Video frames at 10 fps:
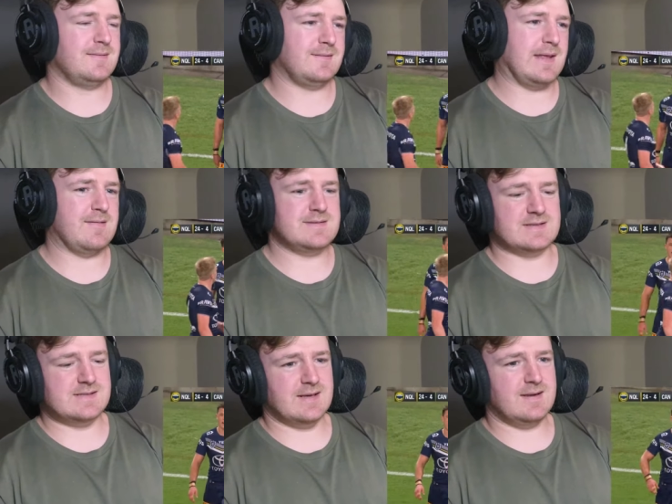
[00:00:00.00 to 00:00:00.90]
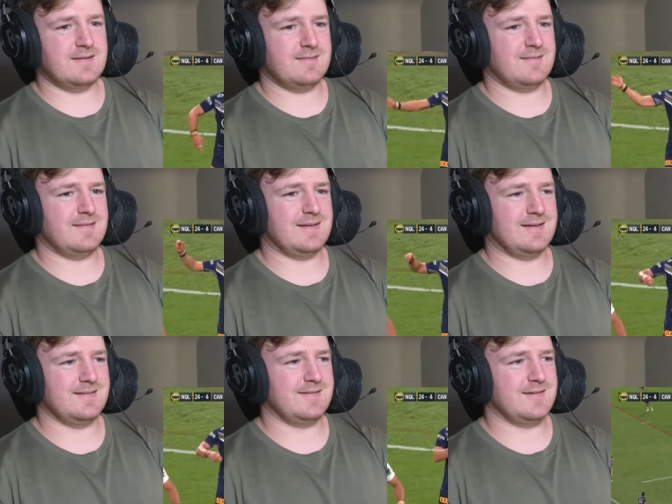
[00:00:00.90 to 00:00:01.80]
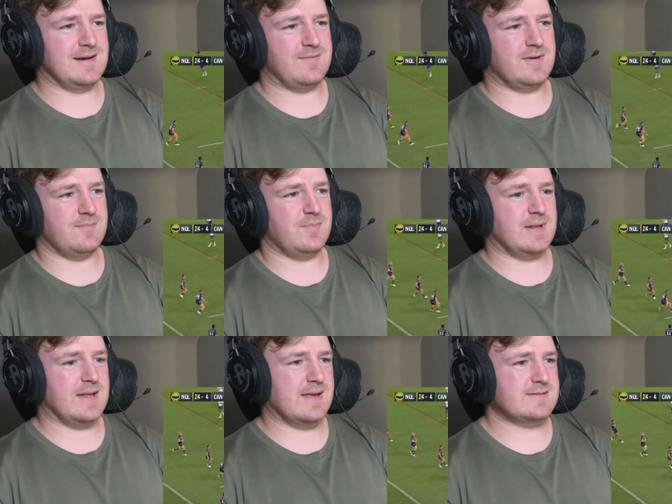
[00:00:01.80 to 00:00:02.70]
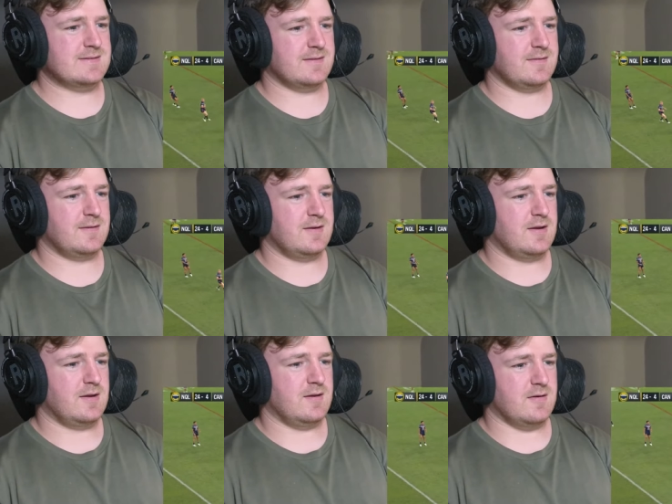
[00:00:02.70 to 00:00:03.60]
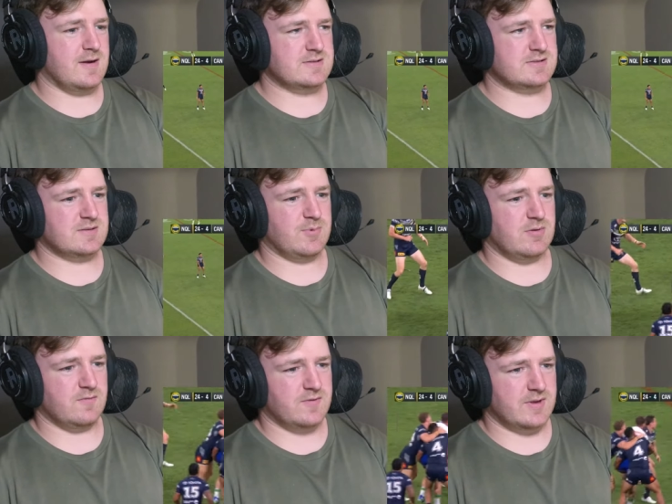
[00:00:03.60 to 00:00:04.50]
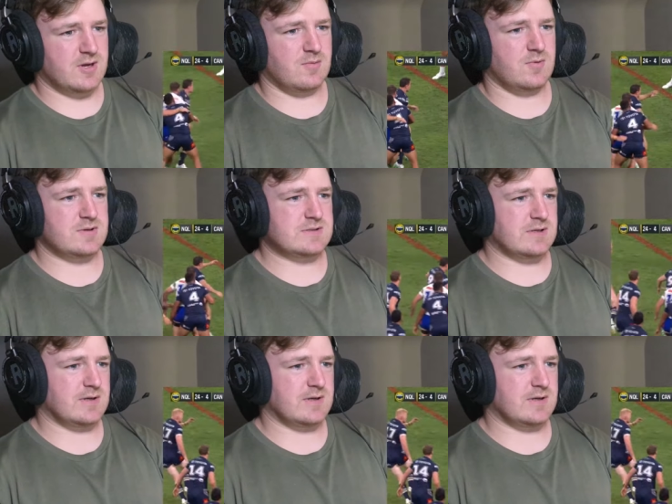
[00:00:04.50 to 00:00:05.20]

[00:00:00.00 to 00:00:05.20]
That was exciting. They're having a blast. All right, so this is a blow for the Cowboys here. Yeah.